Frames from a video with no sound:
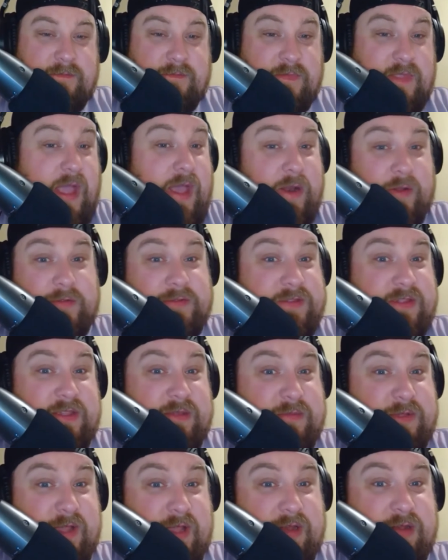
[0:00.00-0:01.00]
I don't see
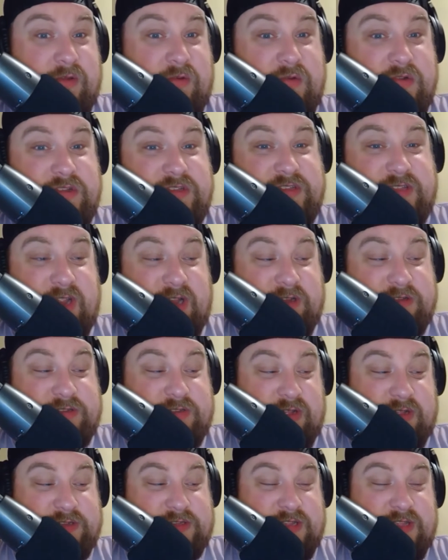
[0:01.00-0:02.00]
them cutting Orange's hair,
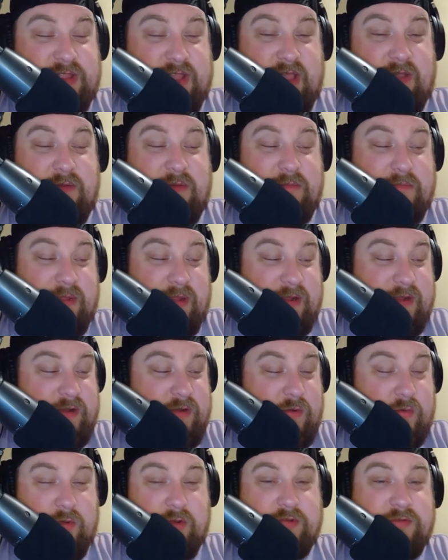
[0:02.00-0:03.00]
so I see that one being an
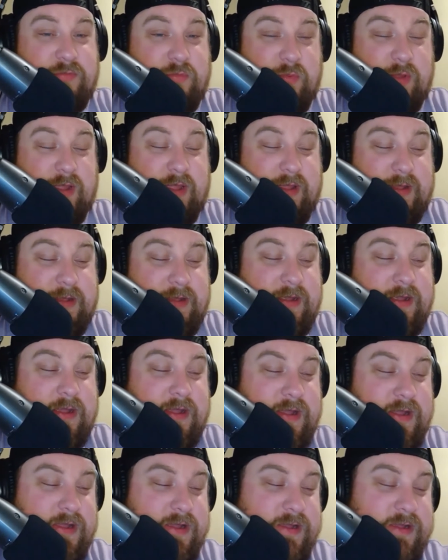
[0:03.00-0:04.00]
Orange win,
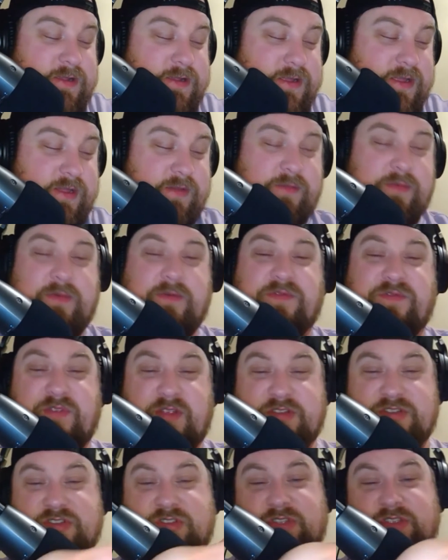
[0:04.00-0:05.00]
who will
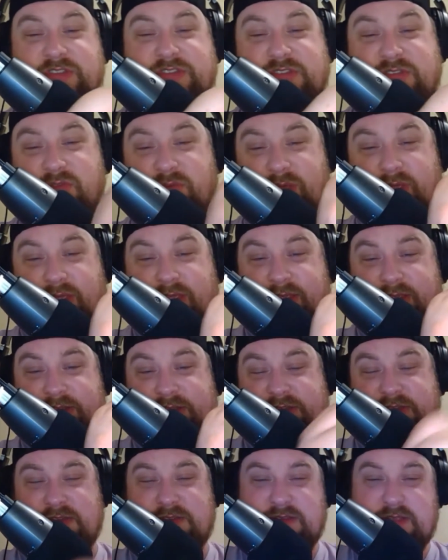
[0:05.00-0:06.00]
freshly
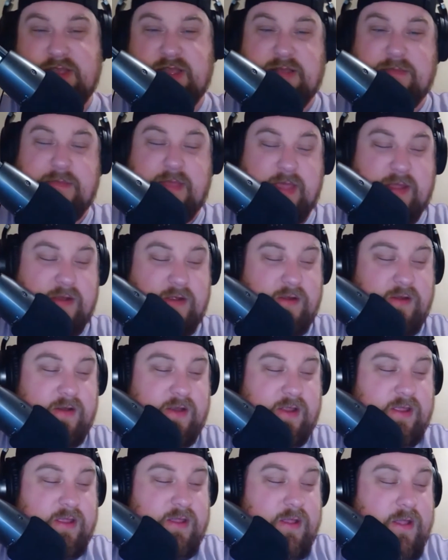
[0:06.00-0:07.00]
squeeze Matt
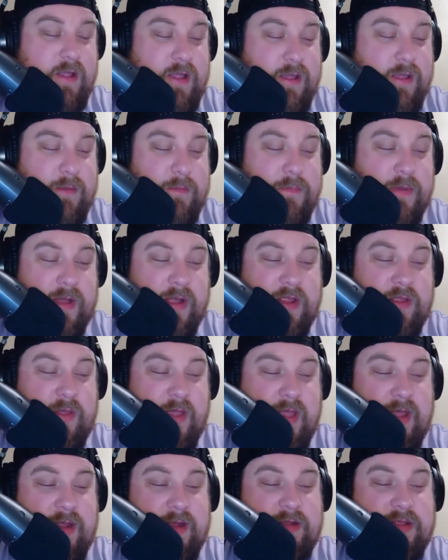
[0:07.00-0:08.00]
Hardy. But you
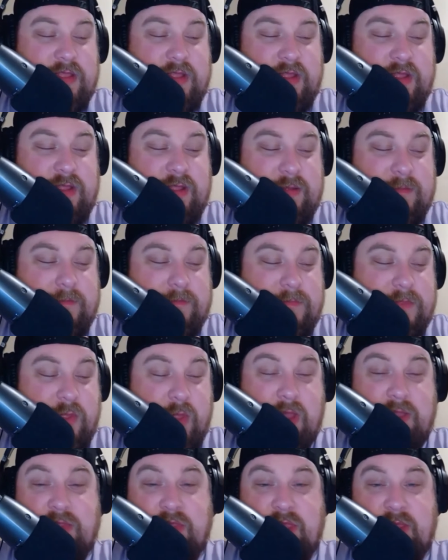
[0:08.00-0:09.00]
had
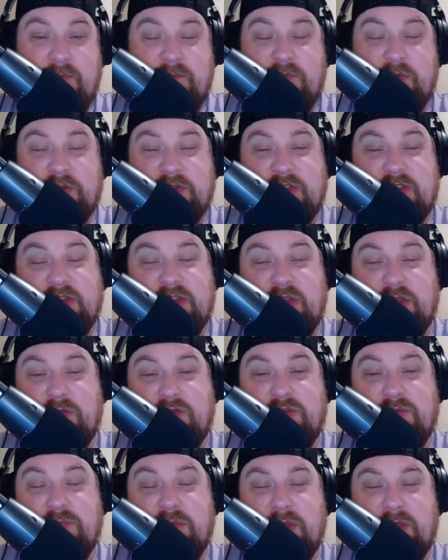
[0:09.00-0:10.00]
them versus the
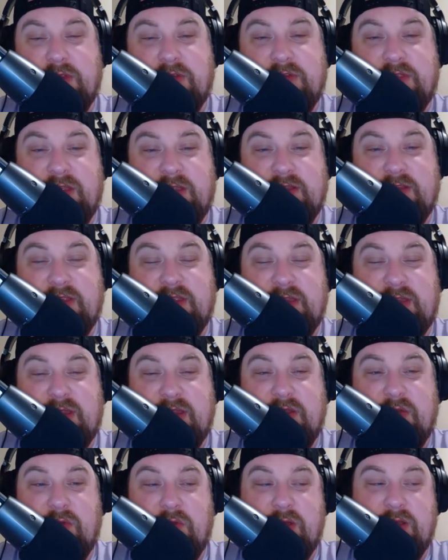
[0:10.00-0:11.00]
Lucha Brothers and
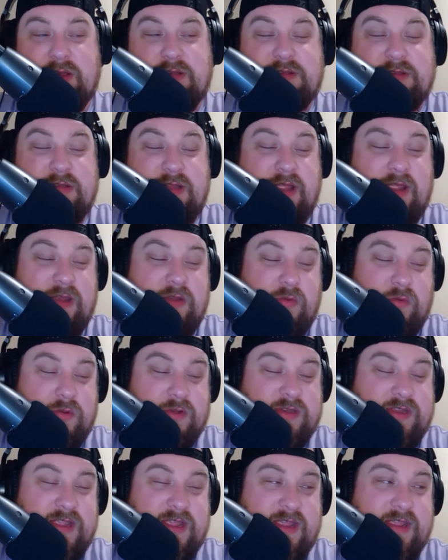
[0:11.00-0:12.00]
Santana and
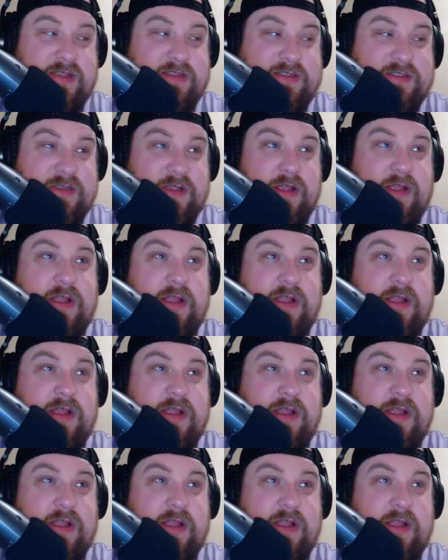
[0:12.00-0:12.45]
Ortiz.